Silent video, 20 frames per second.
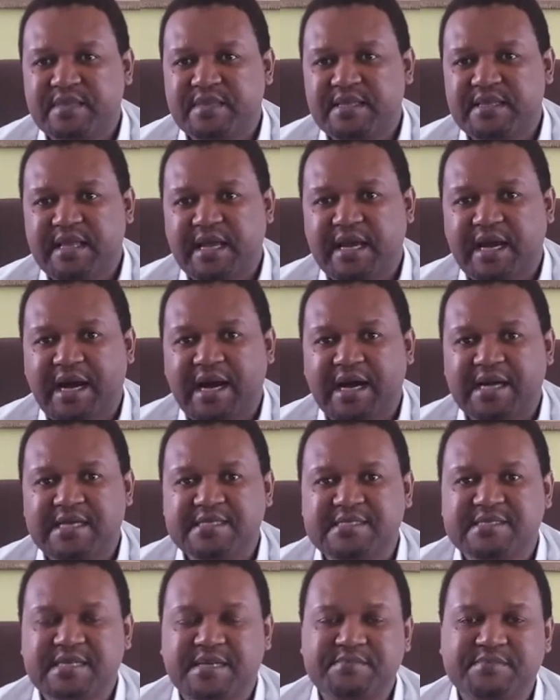there are
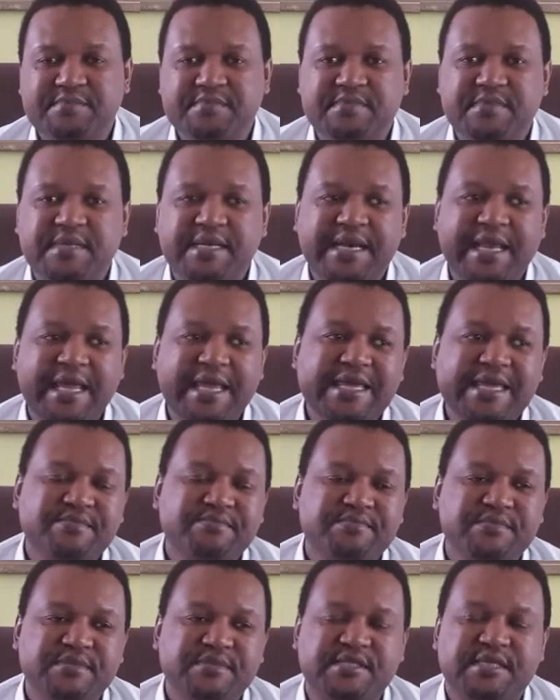some
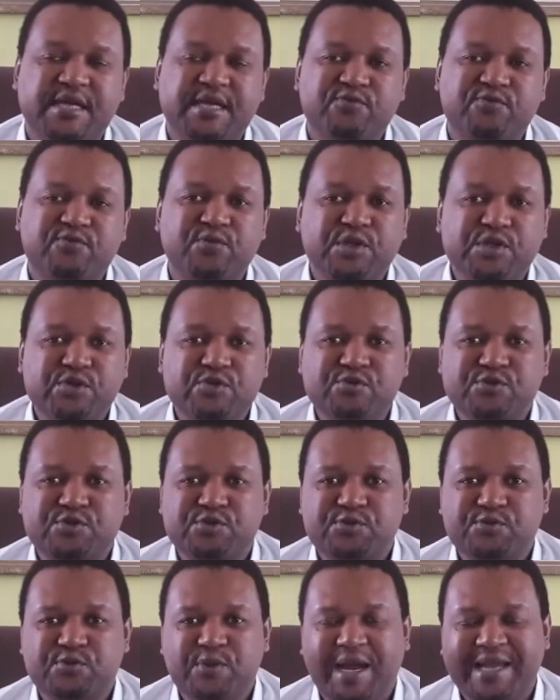names that we use
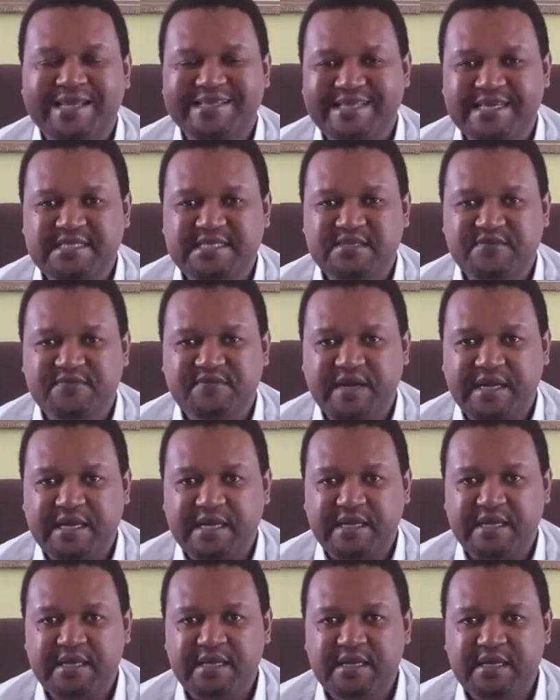to identify